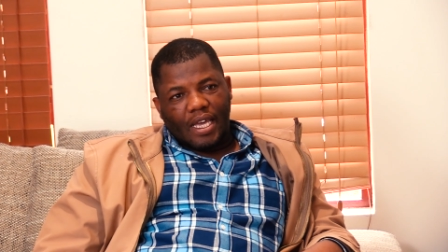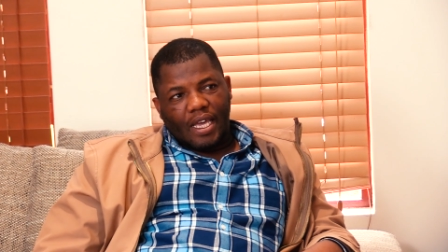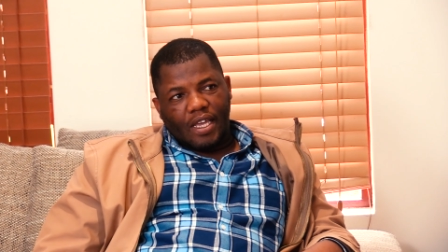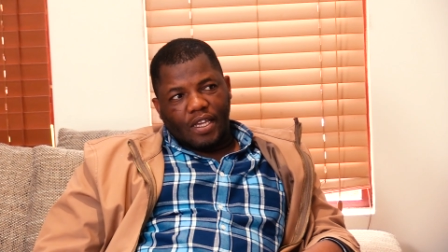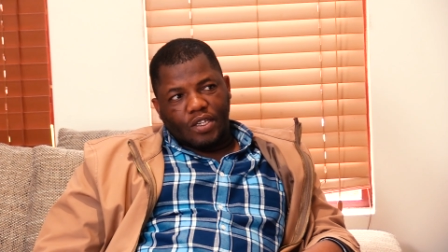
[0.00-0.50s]

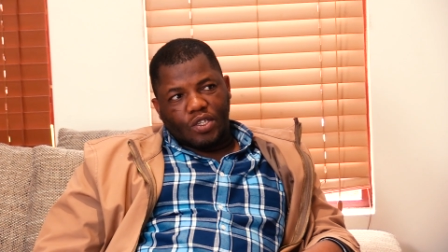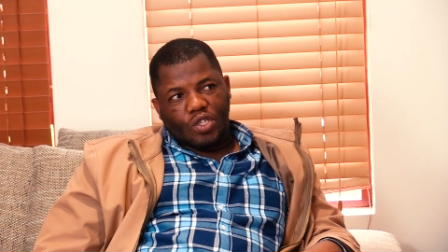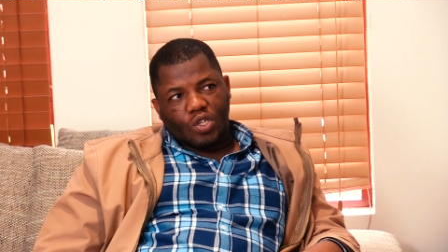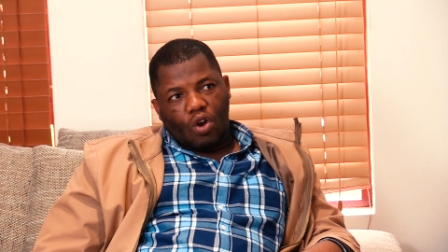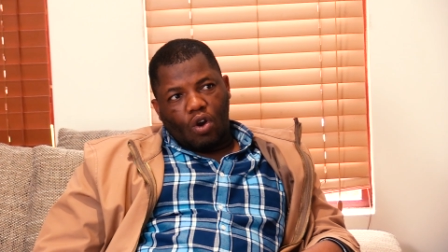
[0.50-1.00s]

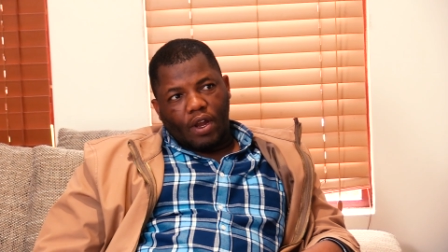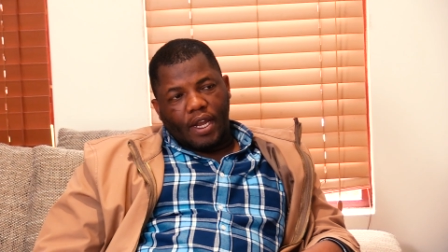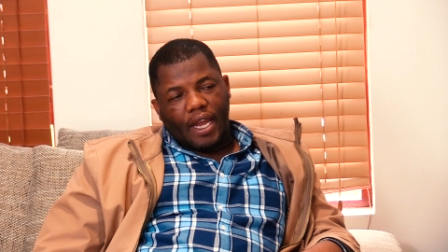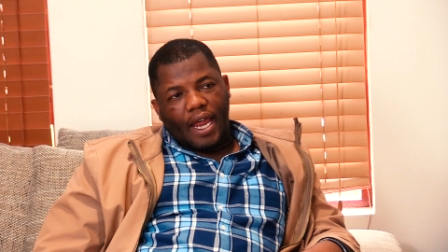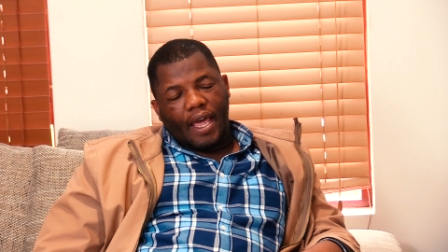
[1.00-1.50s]
is
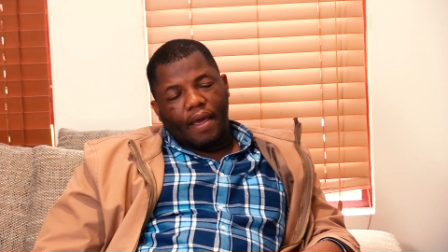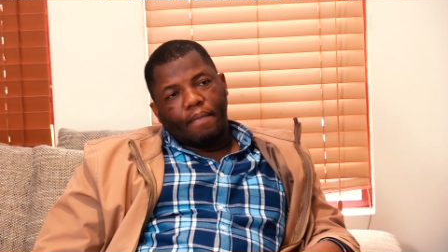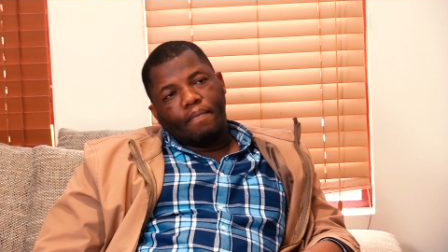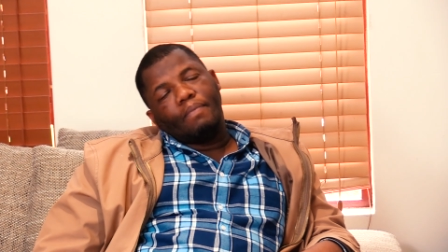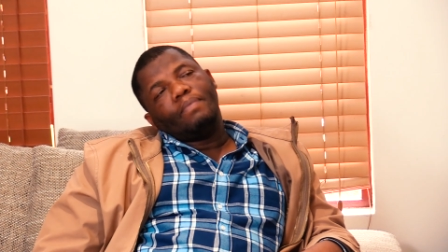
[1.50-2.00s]
on
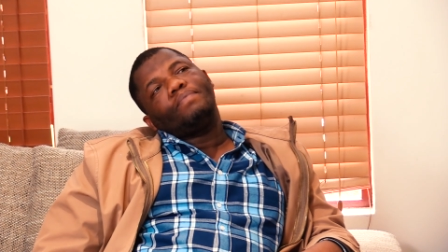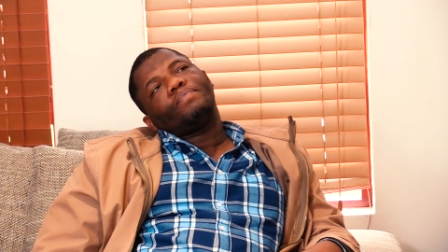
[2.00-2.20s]
um,